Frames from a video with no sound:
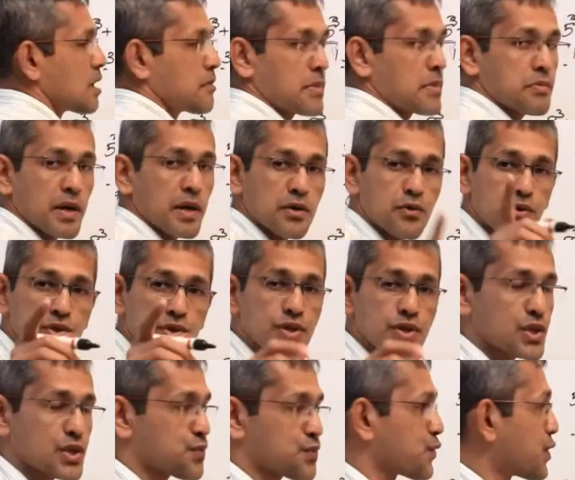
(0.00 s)
But my
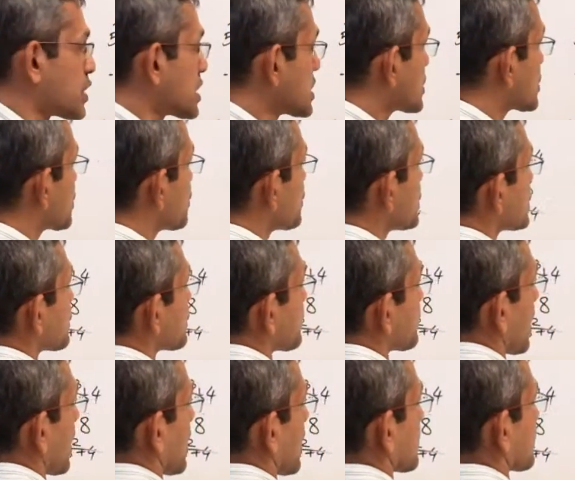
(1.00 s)
question is, what is 2 into
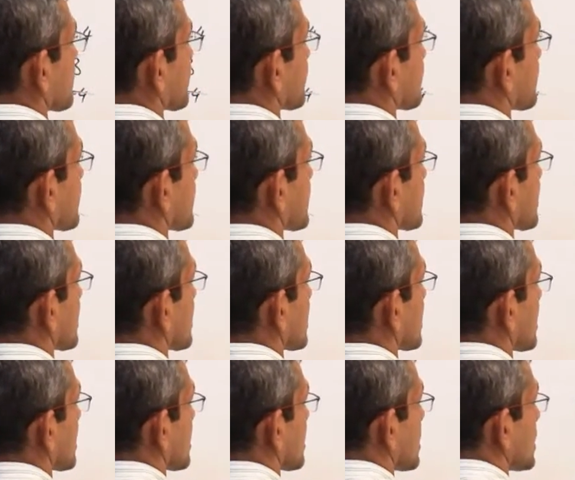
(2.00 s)
5?
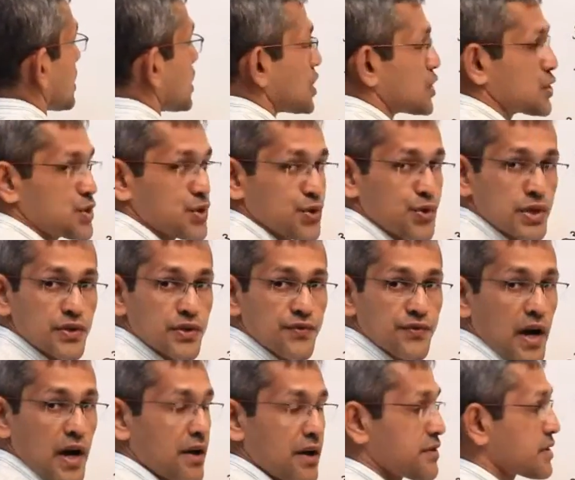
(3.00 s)
2 into
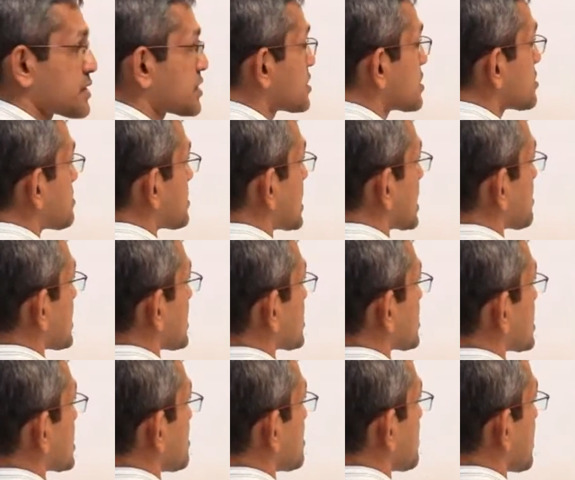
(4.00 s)
5 is pretty much
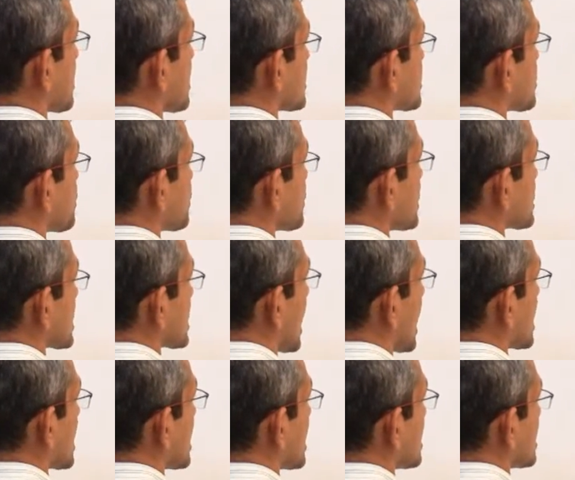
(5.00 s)
simple. 2 is
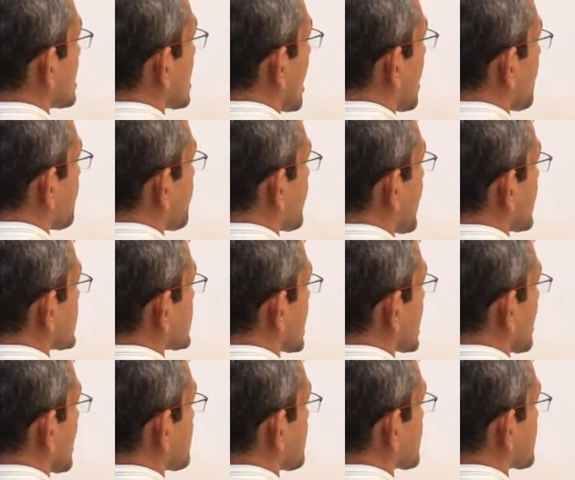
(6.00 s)
added 5
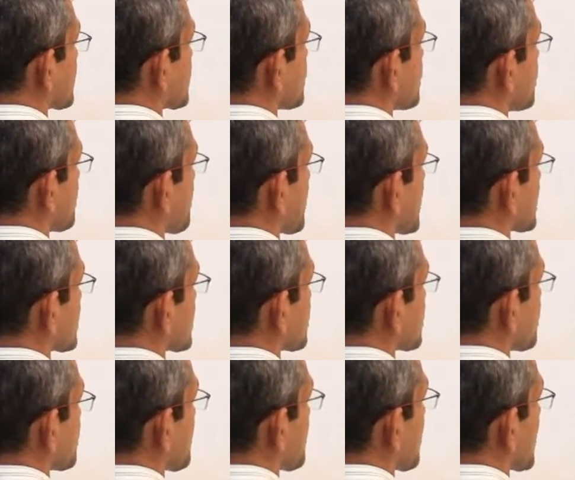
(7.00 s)
times. 2 plus
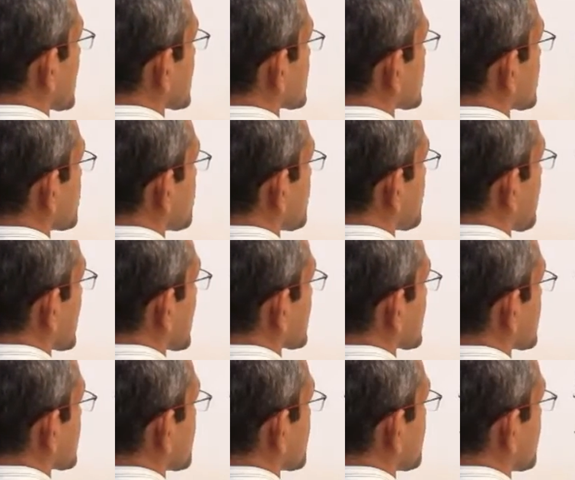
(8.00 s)
2 plus 2
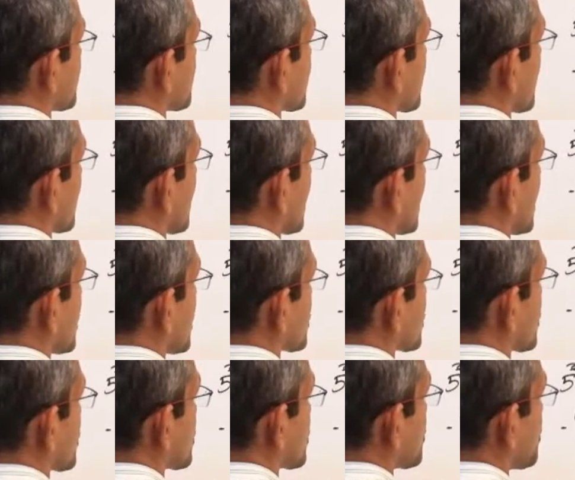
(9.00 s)
plus 2.
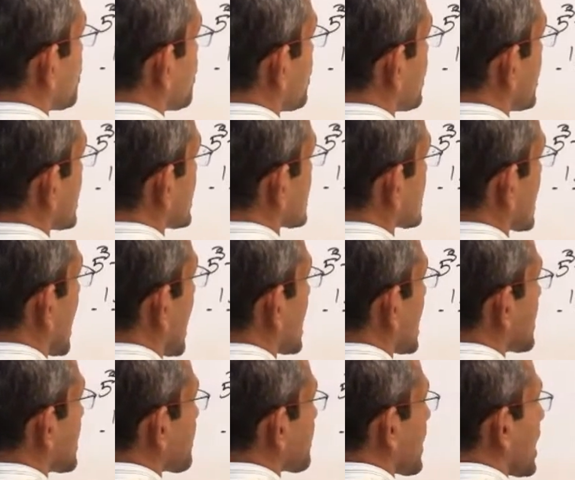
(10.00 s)
So 2 is
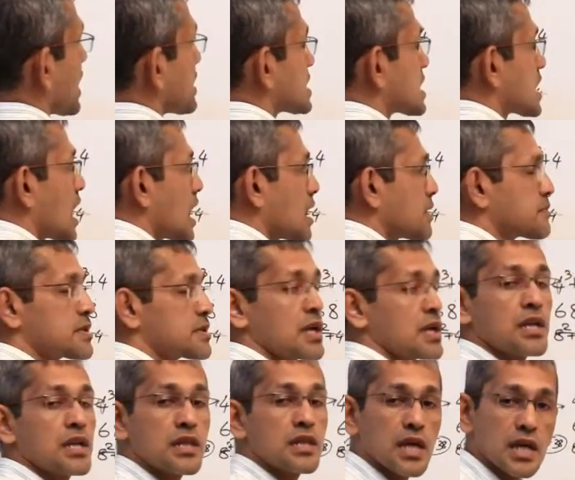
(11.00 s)
added 5 times.
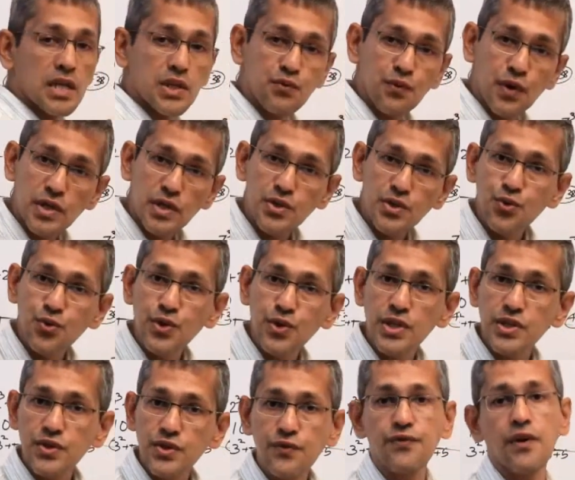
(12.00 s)
That is what 2
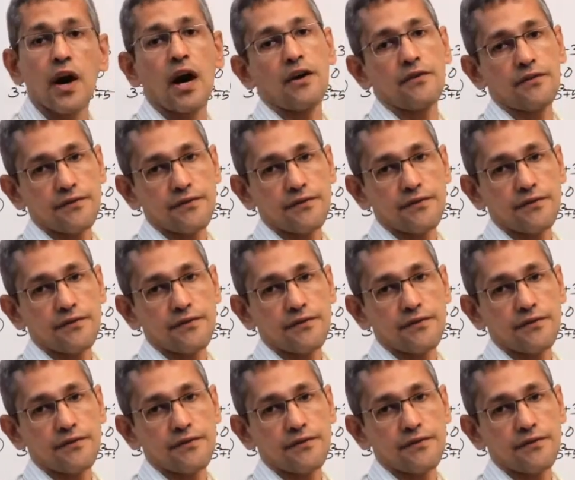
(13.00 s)
into 5.